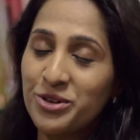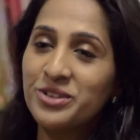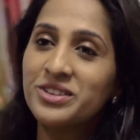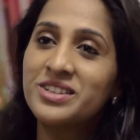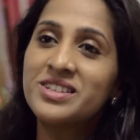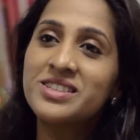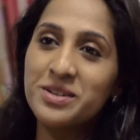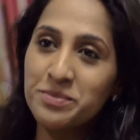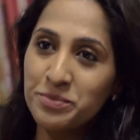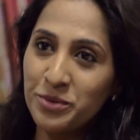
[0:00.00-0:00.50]
got
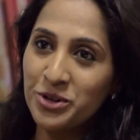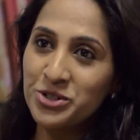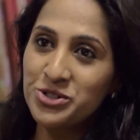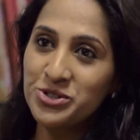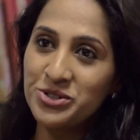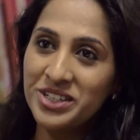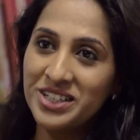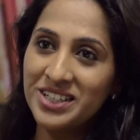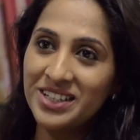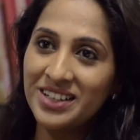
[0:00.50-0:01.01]
this
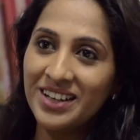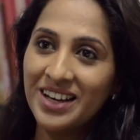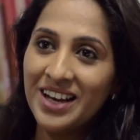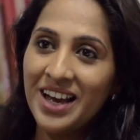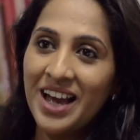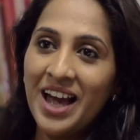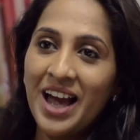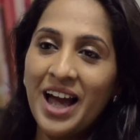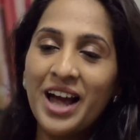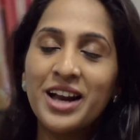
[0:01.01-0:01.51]
opportunity
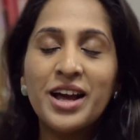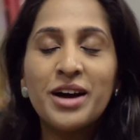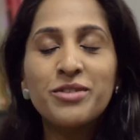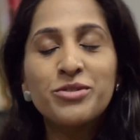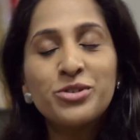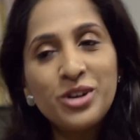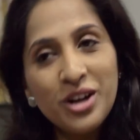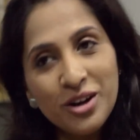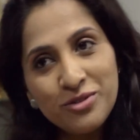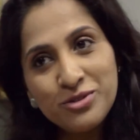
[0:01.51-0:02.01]
and I
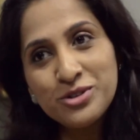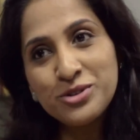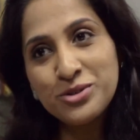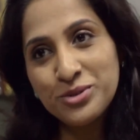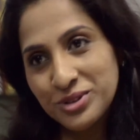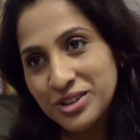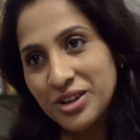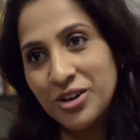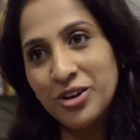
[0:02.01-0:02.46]
would love to do the